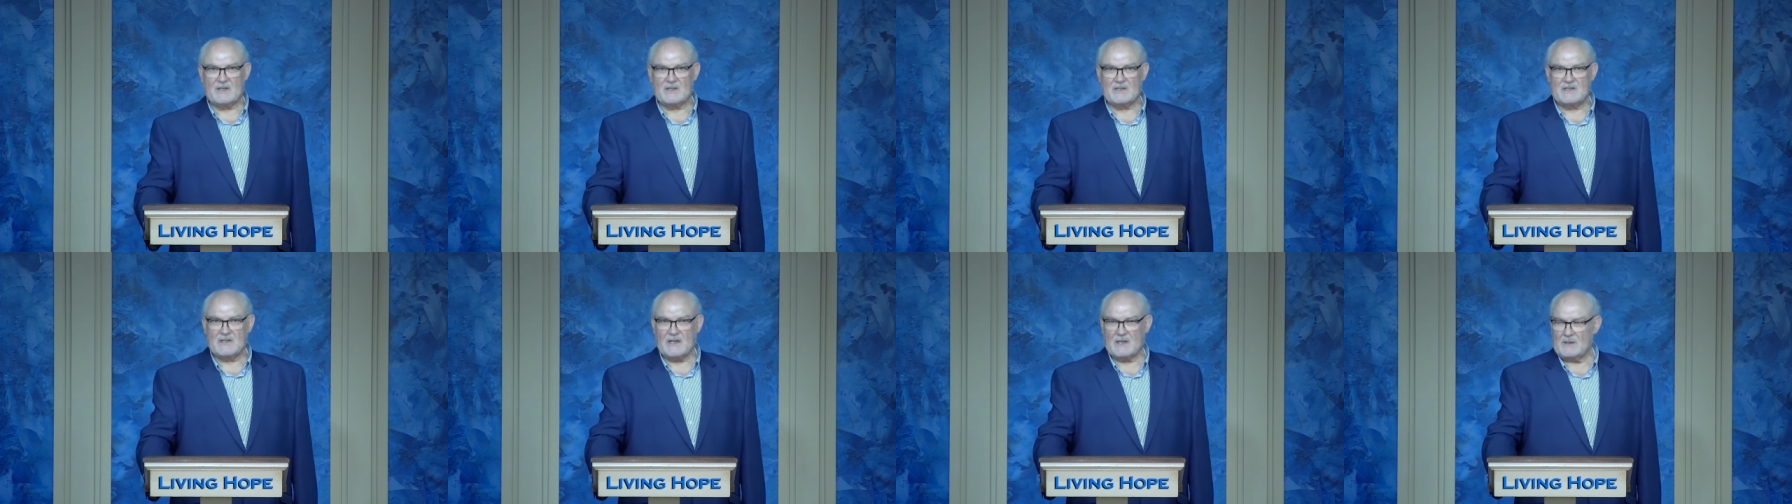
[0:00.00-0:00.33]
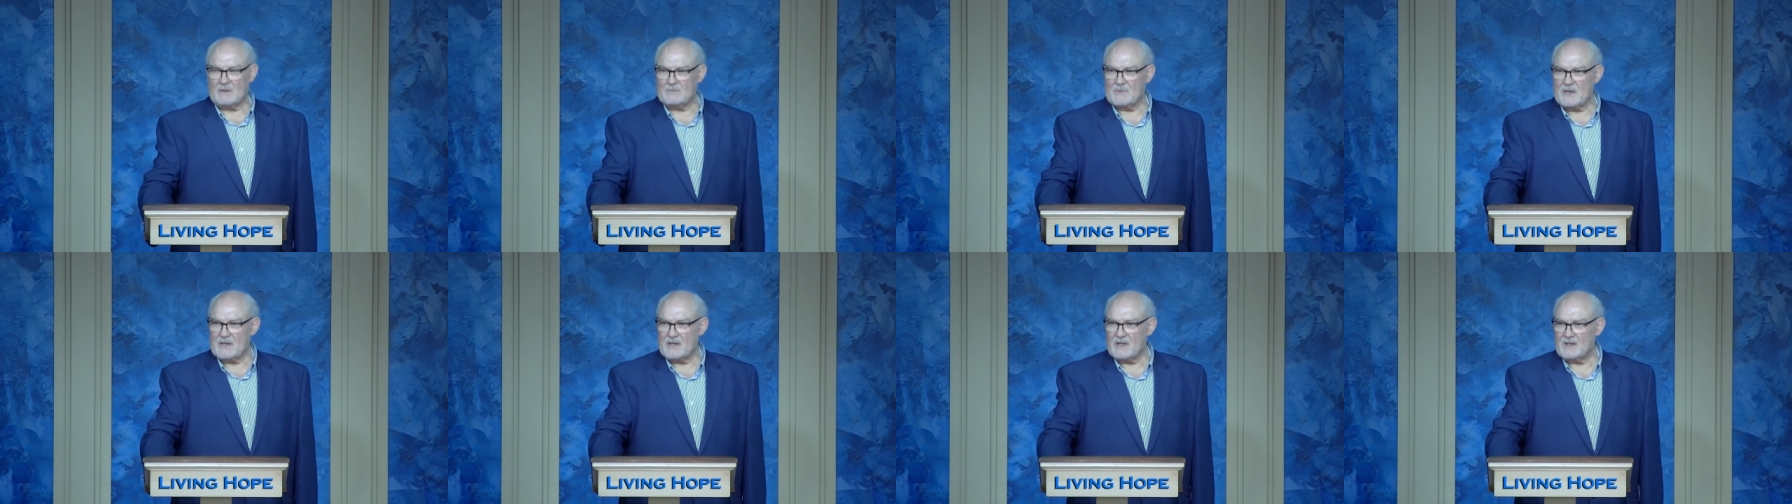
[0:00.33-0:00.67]
to tell
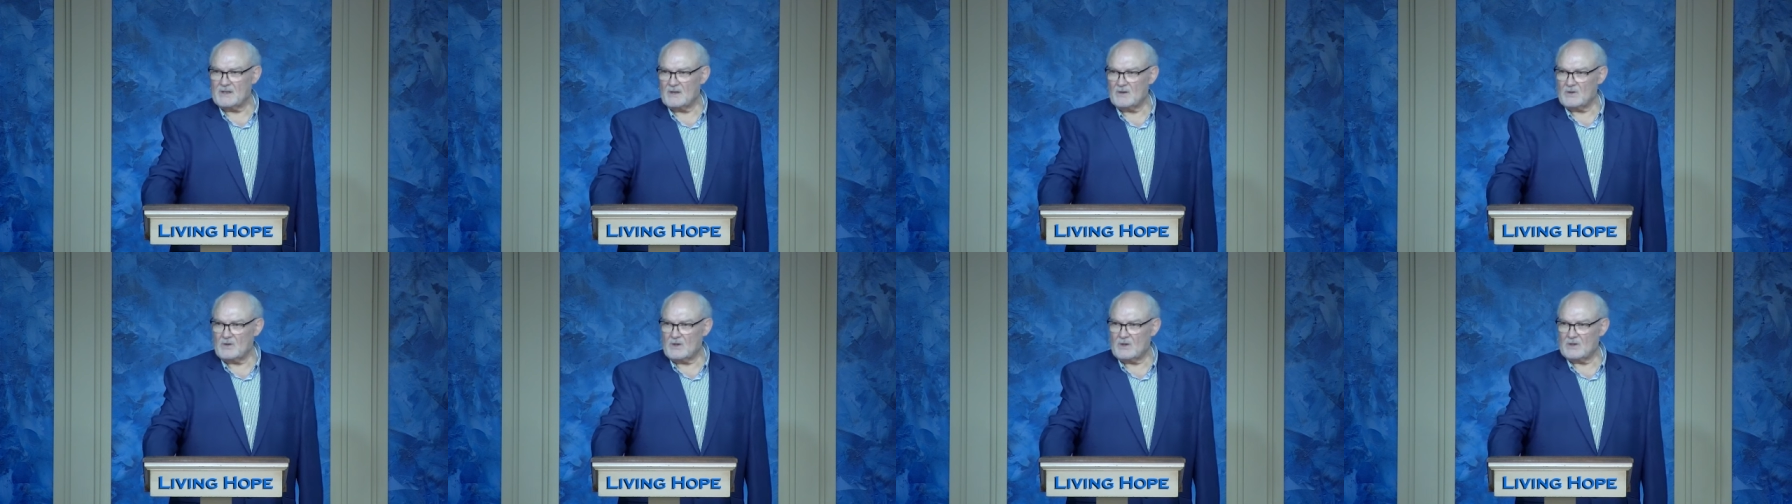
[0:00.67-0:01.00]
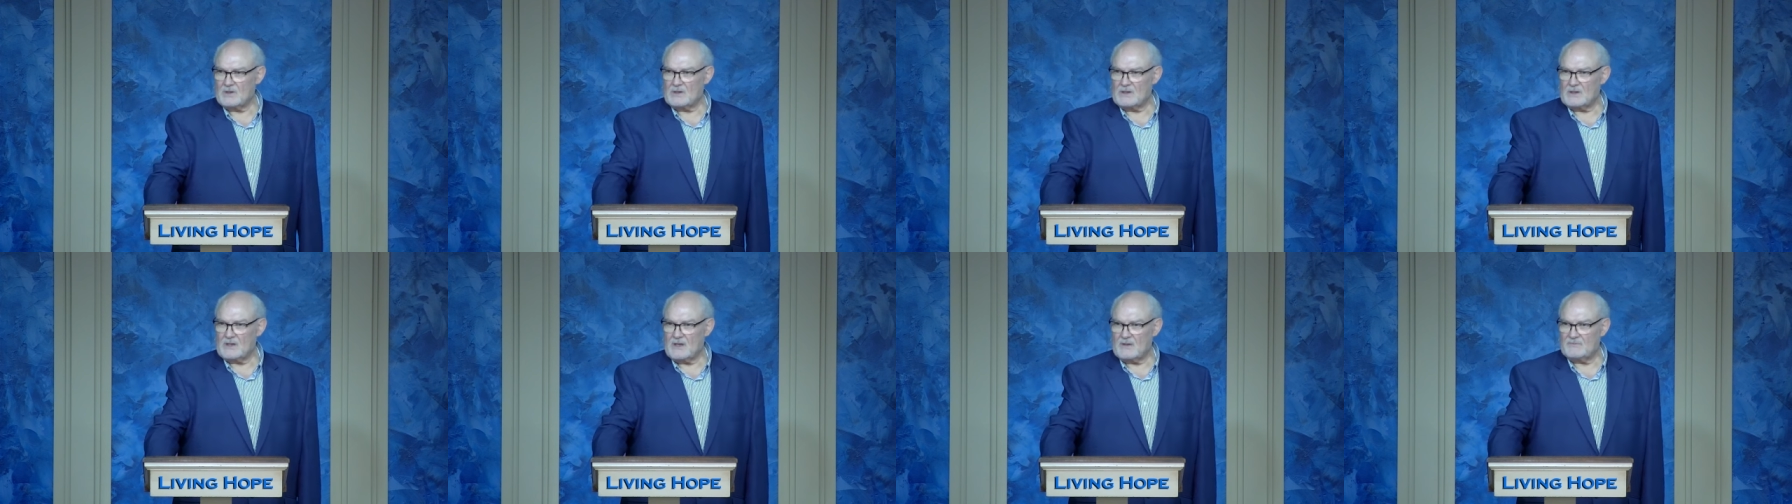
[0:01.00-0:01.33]
him that he no
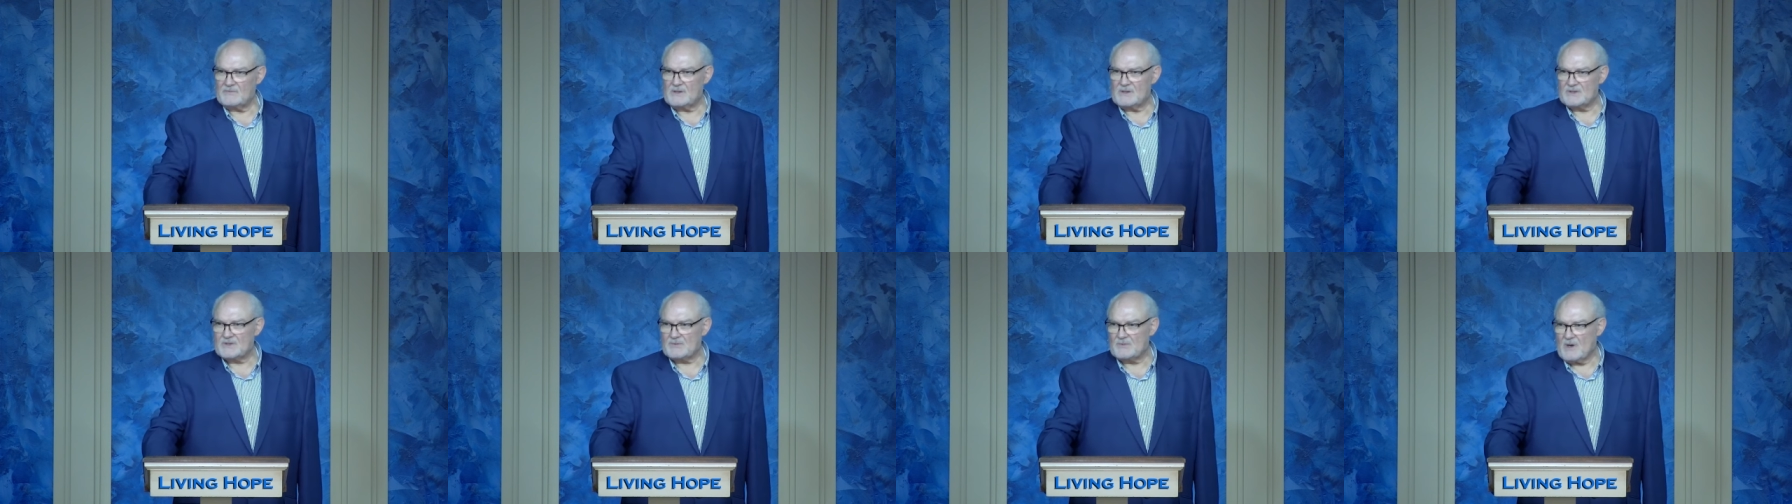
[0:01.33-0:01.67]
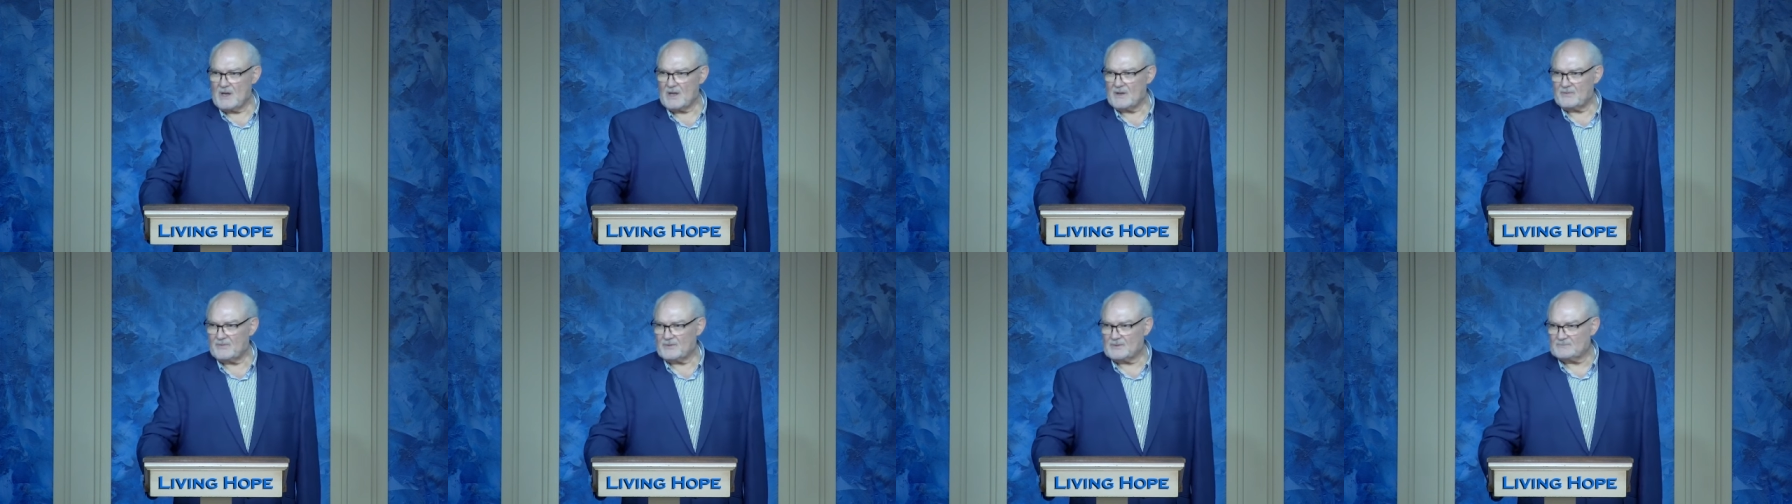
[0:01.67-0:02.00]
longer loved his
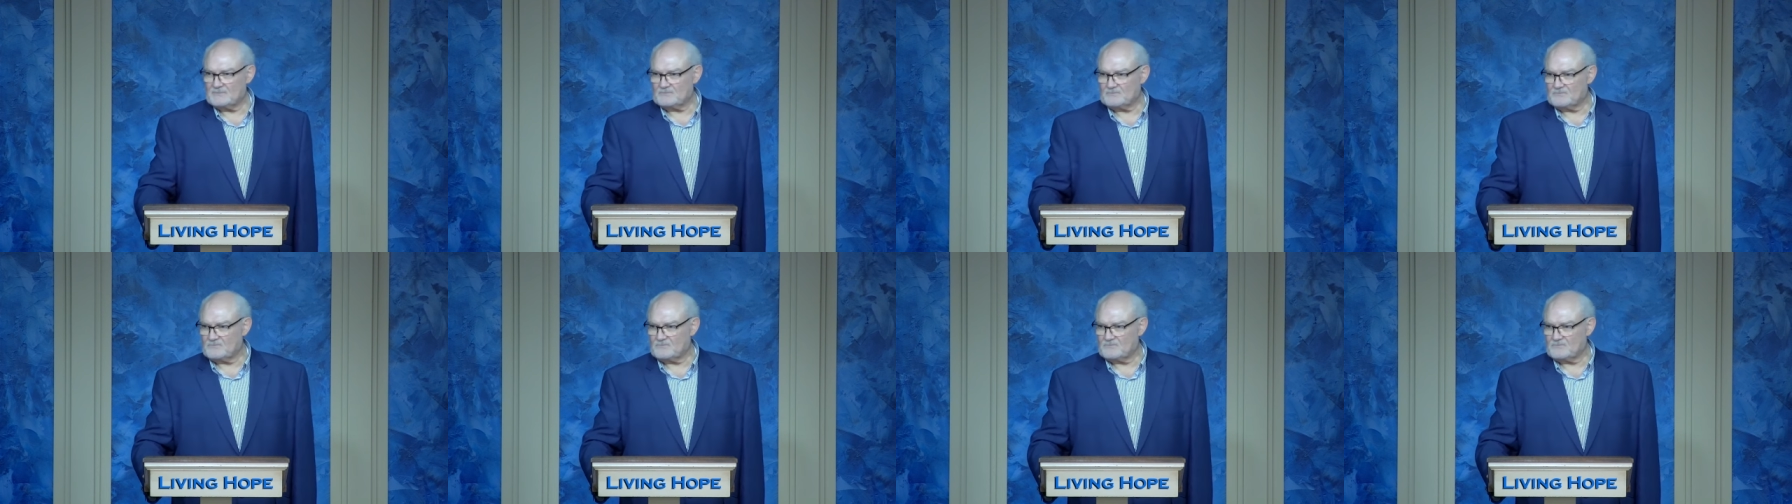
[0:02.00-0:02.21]
wife.